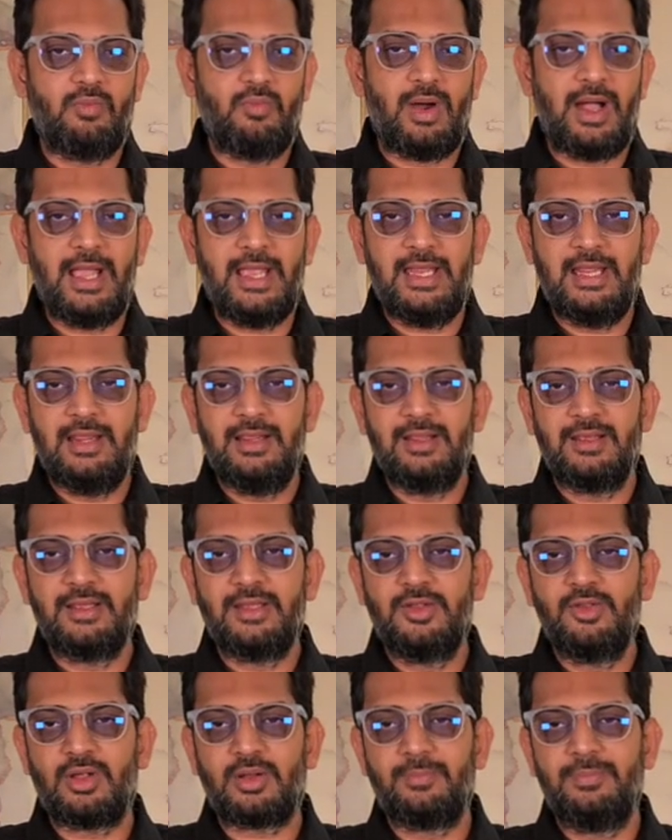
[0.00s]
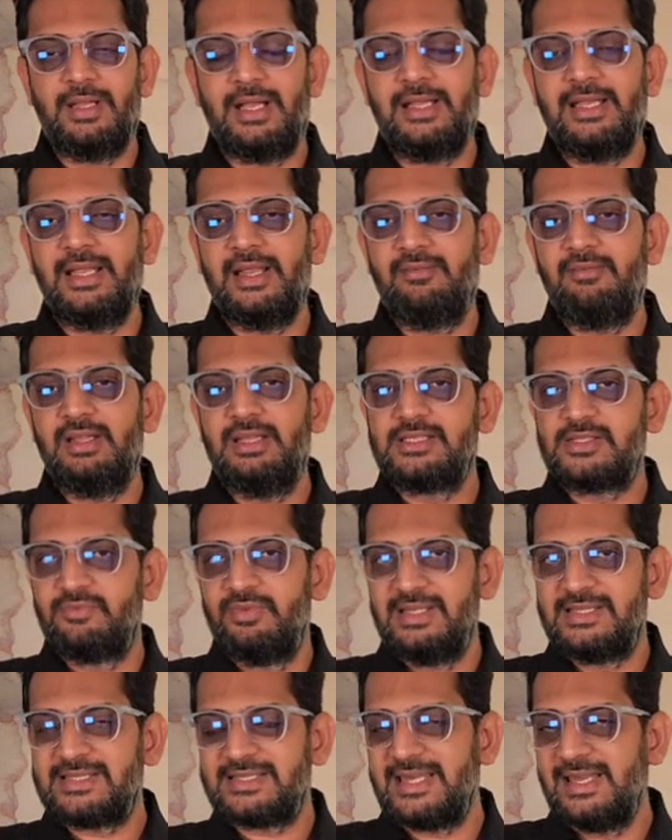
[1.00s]
while your blood levels
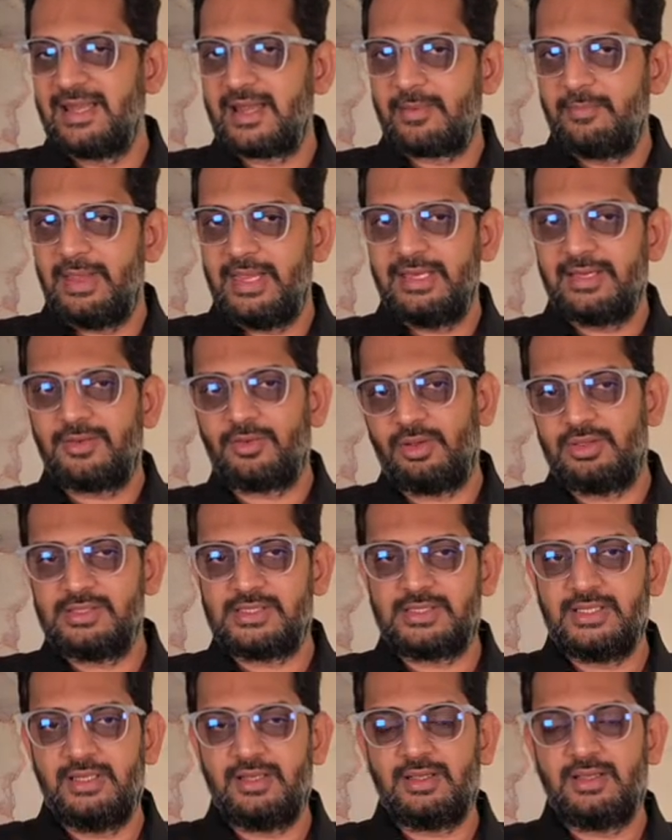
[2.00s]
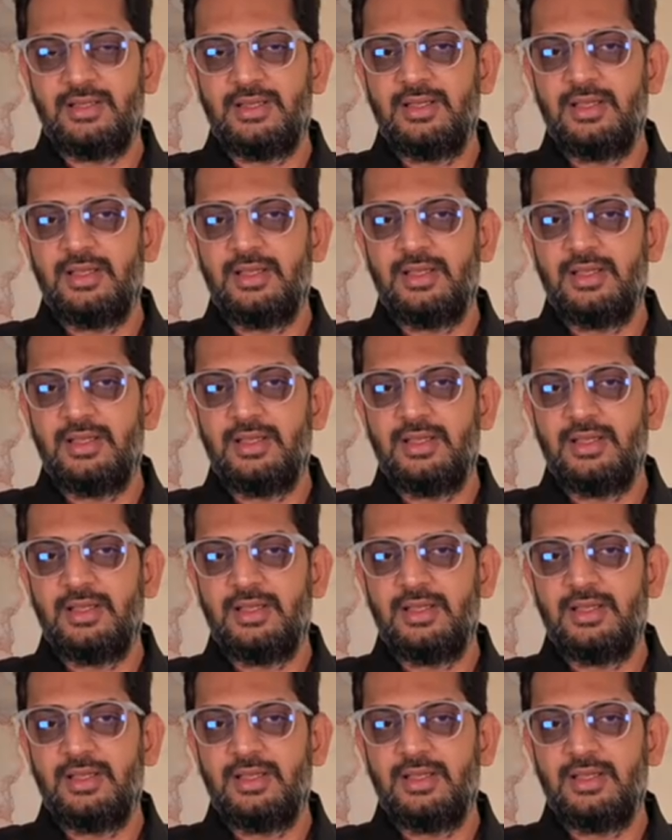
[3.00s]
will still remain constant,